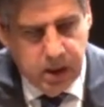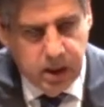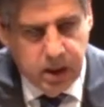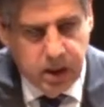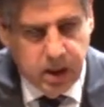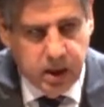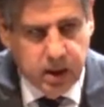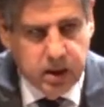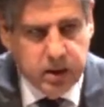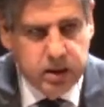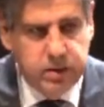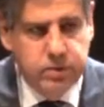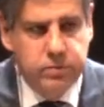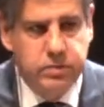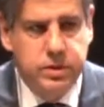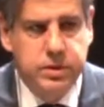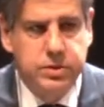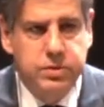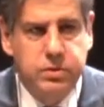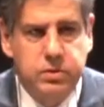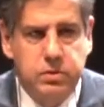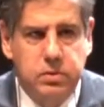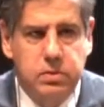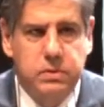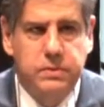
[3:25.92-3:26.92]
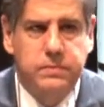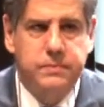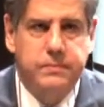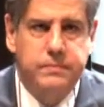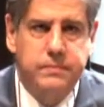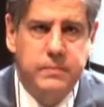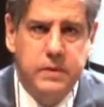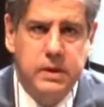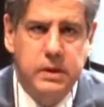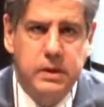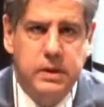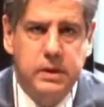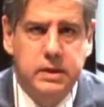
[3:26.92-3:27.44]
And another issue
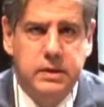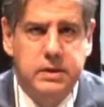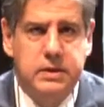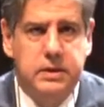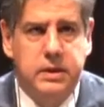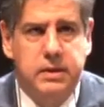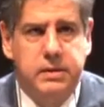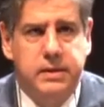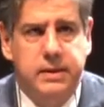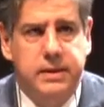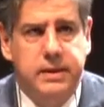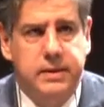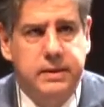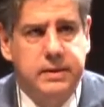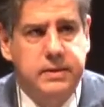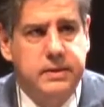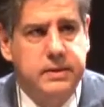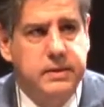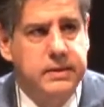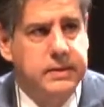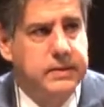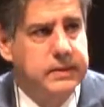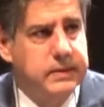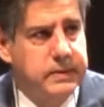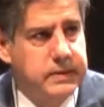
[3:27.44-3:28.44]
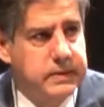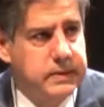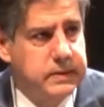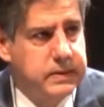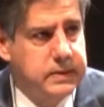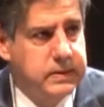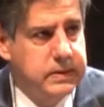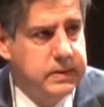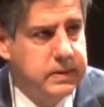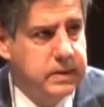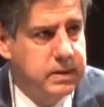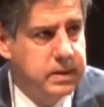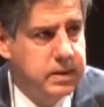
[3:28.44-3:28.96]
is that
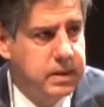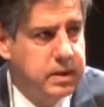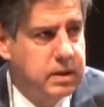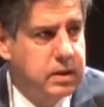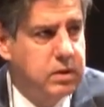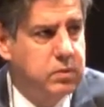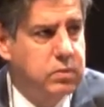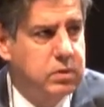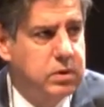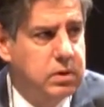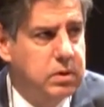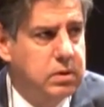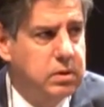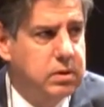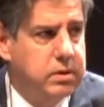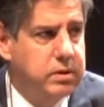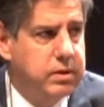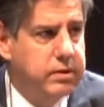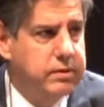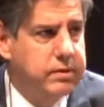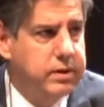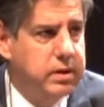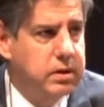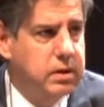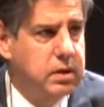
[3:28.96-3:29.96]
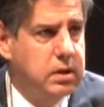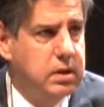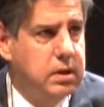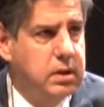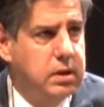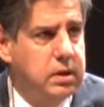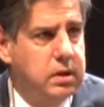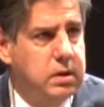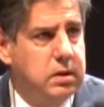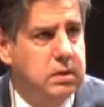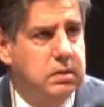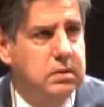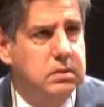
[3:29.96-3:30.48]
in the world there are
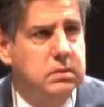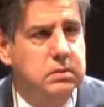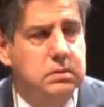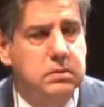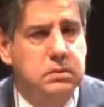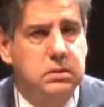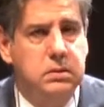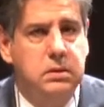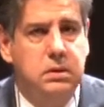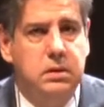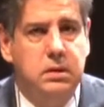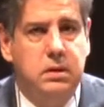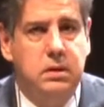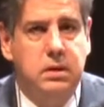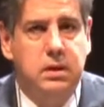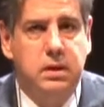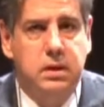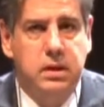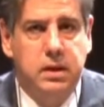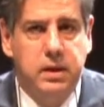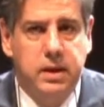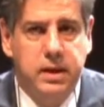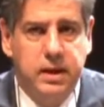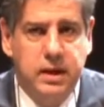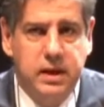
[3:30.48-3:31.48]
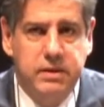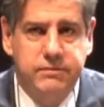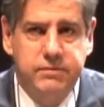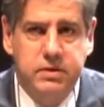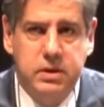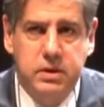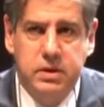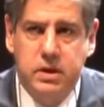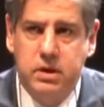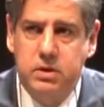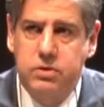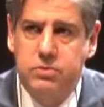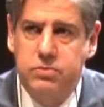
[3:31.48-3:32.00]

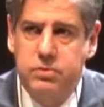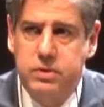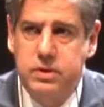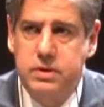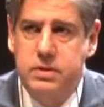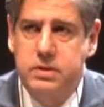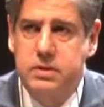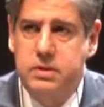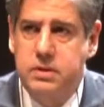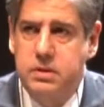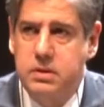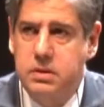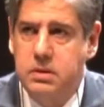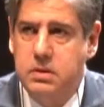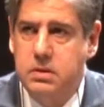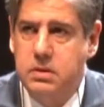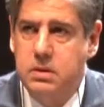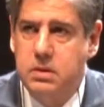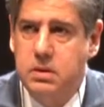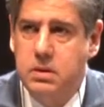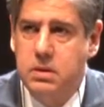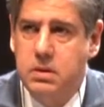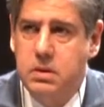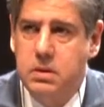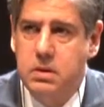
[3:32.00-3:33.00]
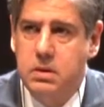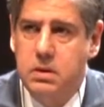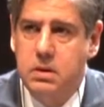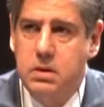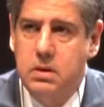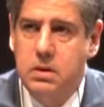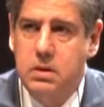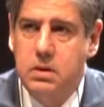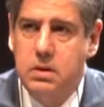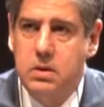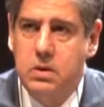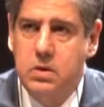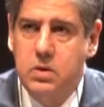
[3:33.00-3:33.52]
11 countries
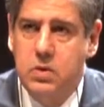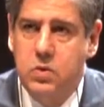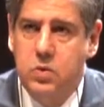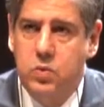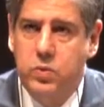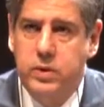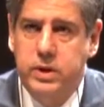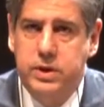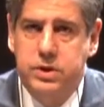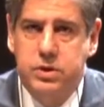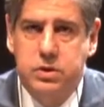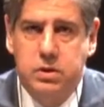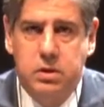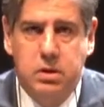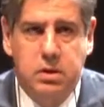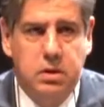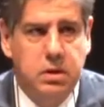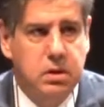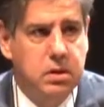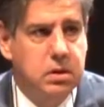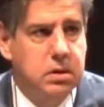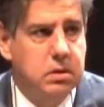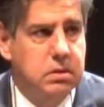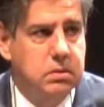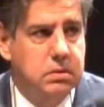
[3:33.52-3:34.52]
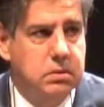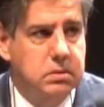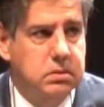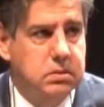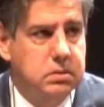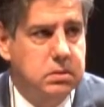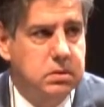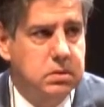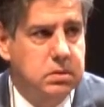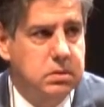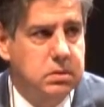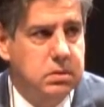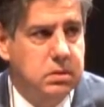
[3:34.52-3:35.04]
which are,
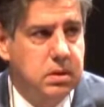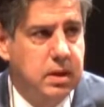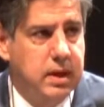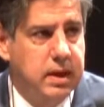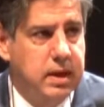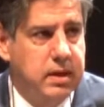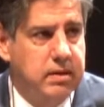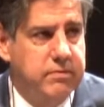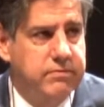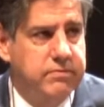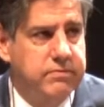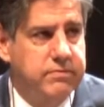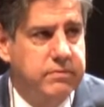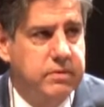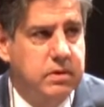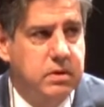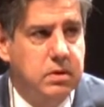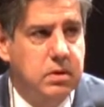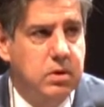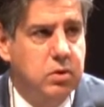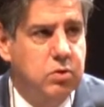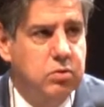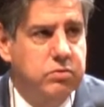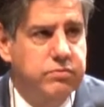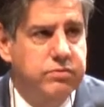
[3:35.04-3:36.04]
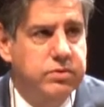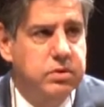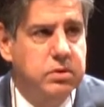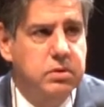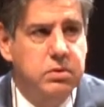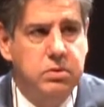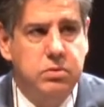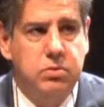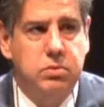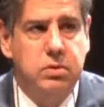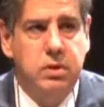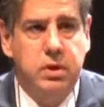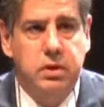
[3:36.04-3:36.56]
have over
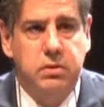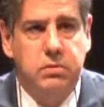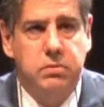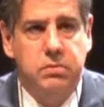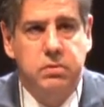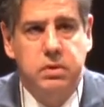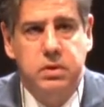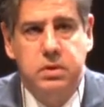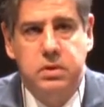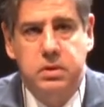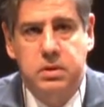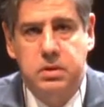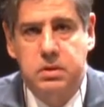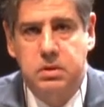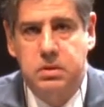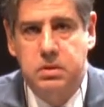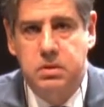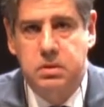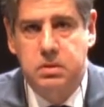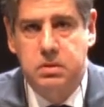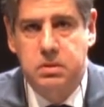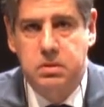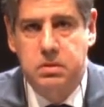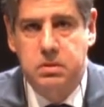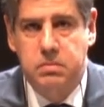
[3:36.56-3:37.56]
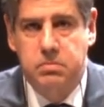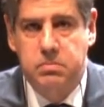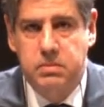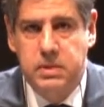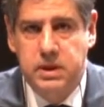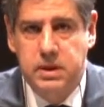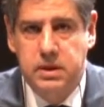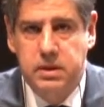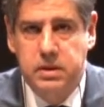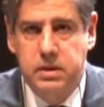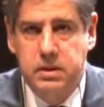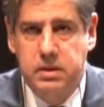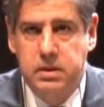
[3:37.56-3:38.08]
200
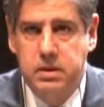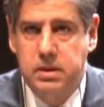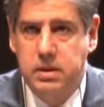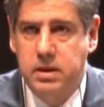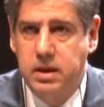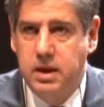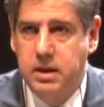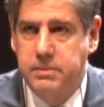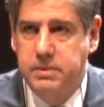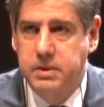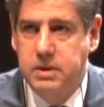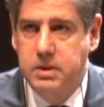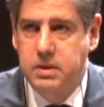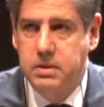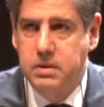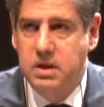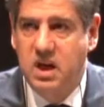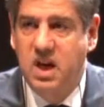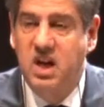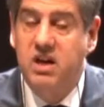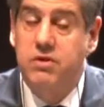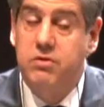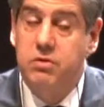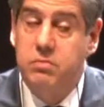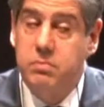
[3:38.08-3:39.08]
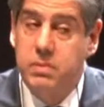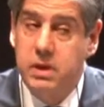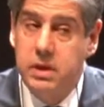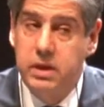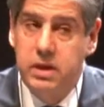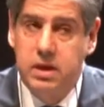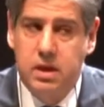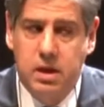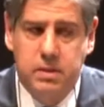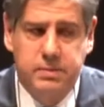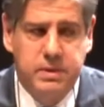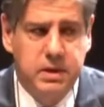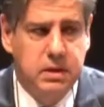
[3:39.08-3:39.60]
million inhabitants, 100 million
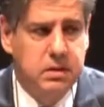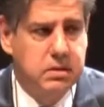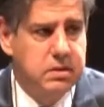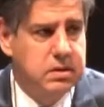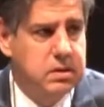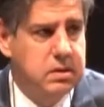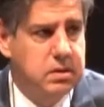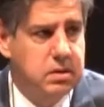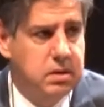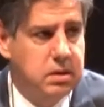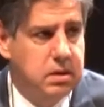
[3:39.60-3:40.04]
inhabitants.